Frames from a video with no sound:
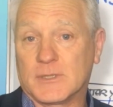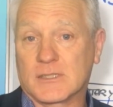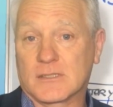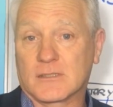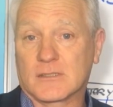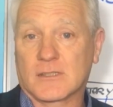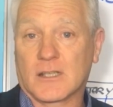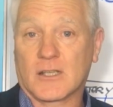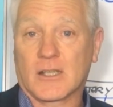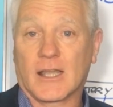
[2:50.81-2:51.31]

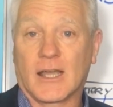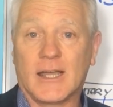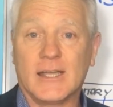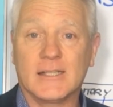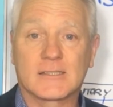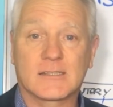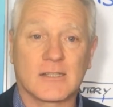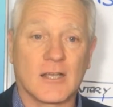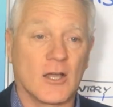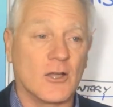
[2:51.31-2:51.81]
business.
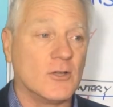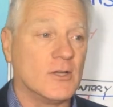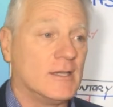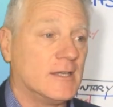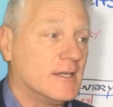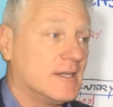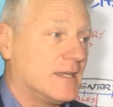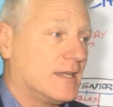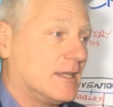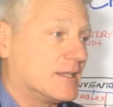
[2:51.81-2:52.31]
Okay, so
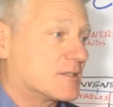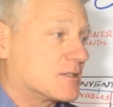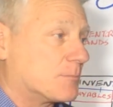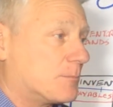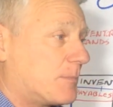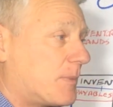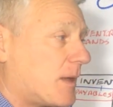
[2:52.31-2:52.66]
it's a